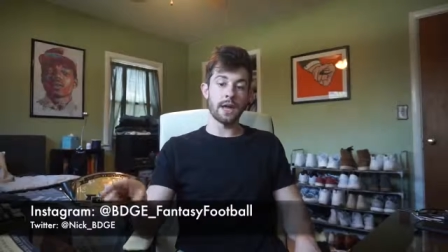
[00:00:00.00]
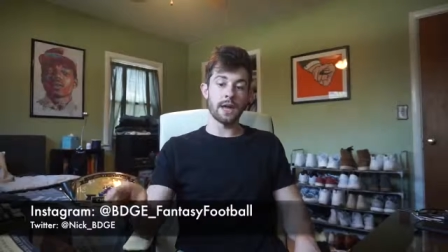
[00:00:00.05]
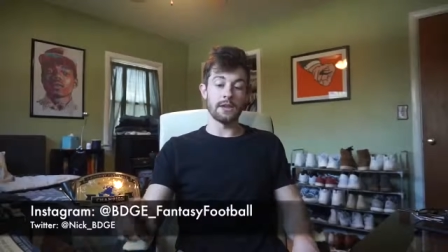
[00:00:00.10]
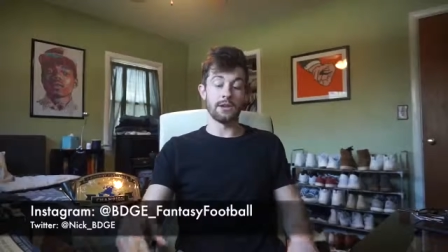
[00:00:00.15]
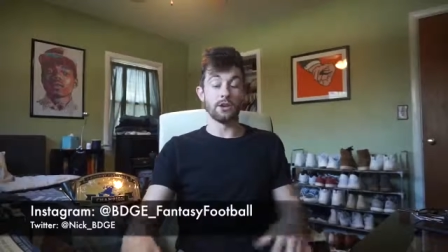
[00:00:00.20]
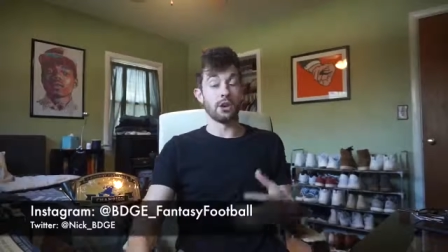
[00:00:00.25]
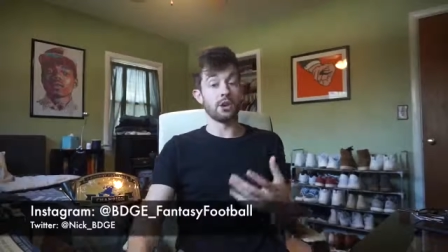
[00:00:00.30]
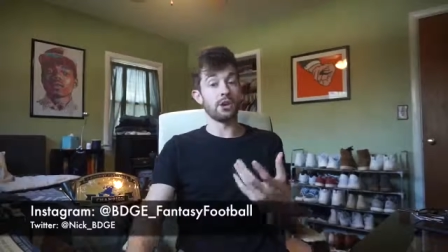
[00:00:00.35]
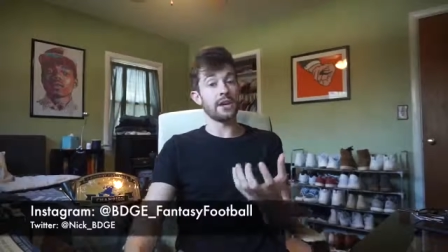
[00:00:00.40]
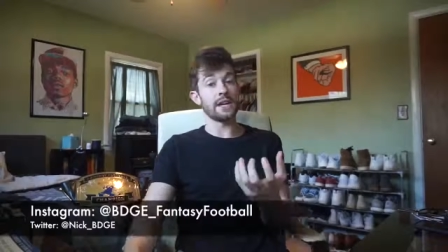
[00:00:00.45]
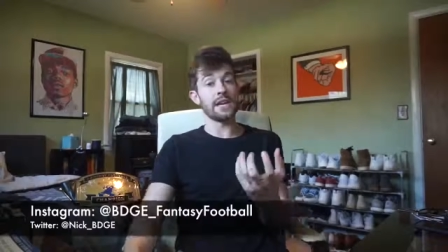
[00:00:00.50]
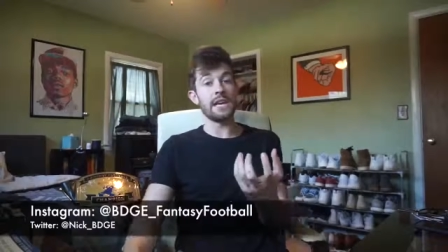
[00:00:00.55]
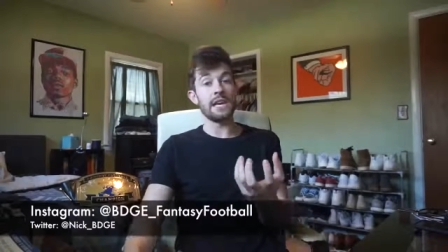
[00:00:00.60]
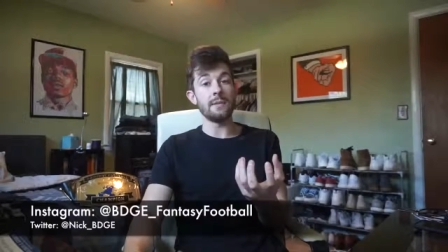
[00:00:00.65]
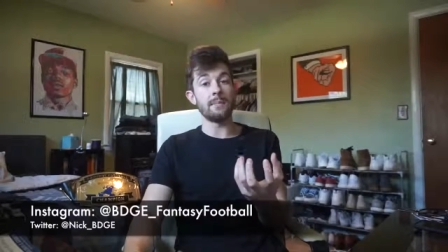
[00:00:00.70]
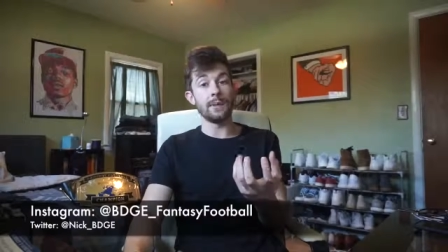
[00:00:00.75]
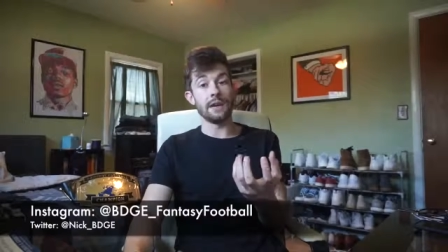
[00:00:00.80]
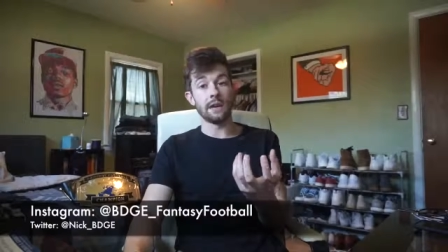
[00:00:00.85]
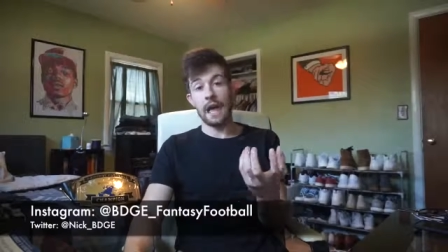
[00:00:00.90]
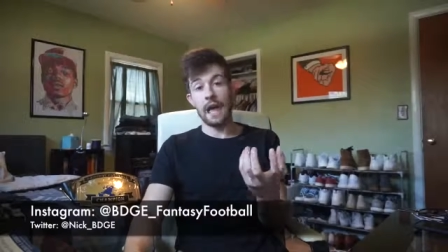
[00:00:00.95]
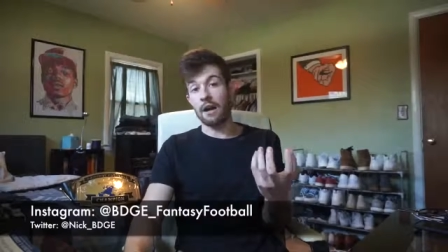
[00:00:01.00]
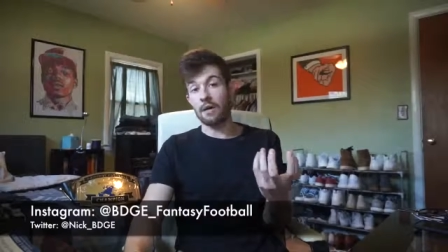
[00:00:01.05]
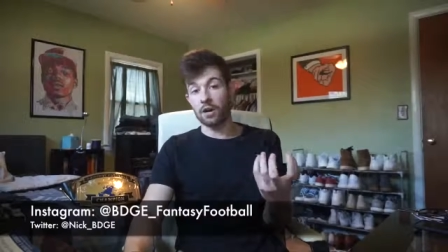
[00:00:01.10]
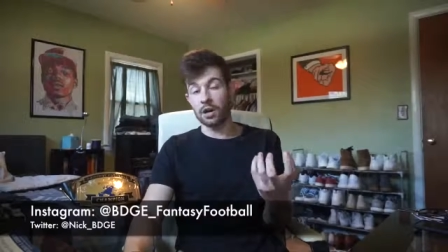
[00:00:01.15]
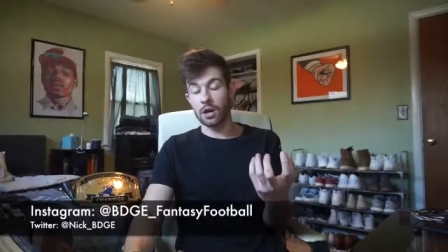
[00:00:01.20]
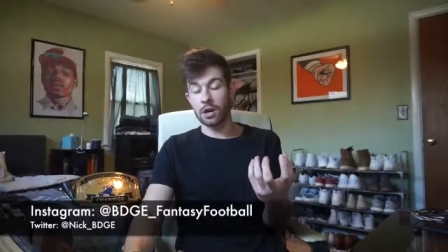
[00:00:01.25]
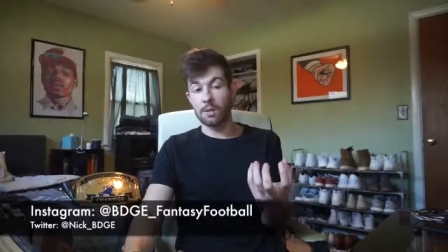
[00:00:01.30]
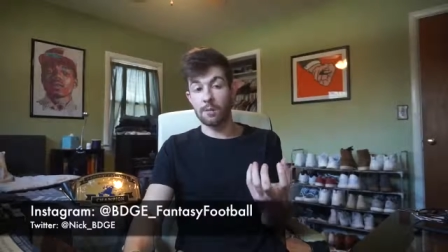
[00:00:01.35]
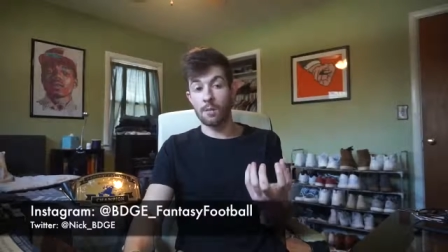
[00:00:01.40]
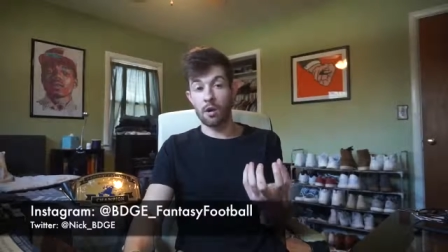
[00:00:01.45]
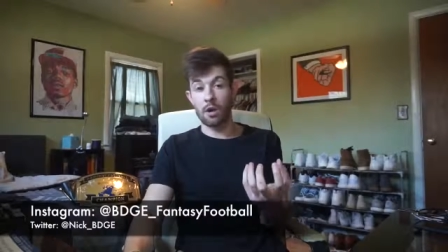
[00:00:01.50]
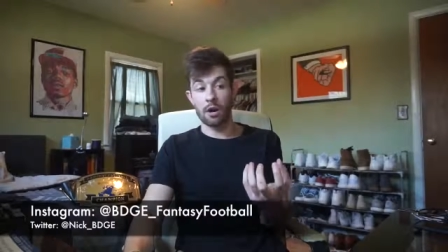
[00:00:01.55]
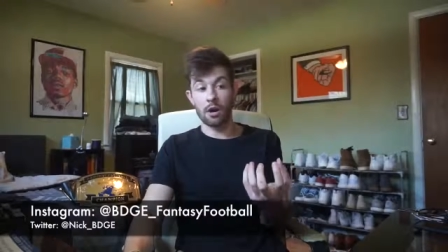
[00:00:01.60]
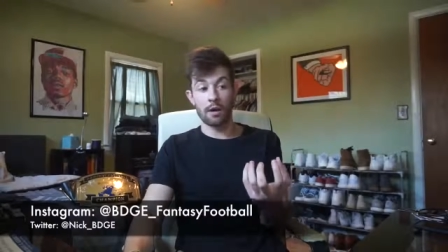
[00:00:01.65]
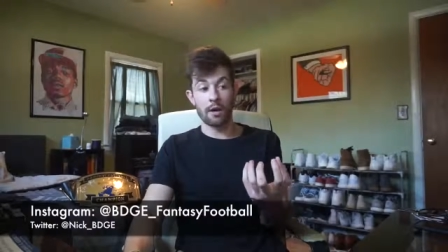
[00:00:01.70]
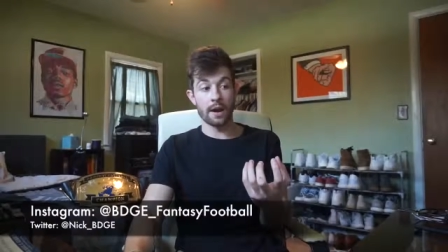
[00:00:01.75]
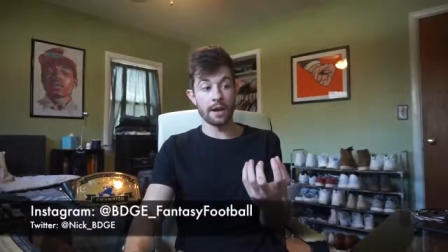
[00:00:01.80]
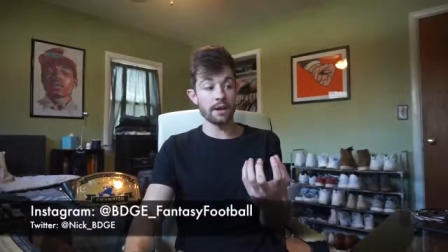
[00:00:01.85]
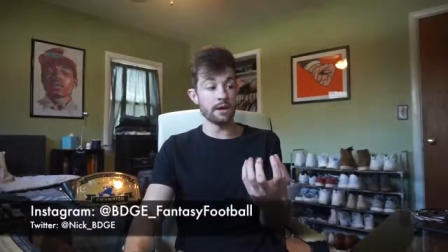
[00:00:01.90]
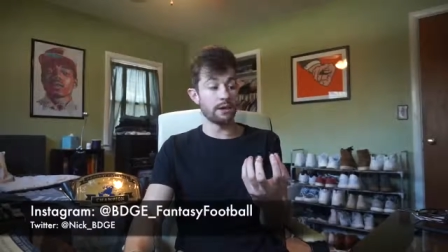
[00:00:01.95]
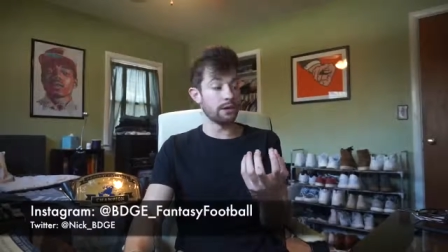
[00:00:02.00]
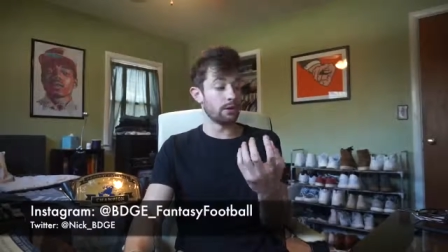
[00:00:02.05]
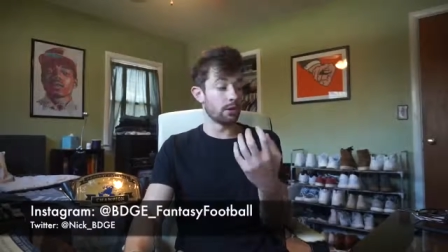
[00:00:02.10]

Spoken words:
and you're already keeping Alvin Kamara, right?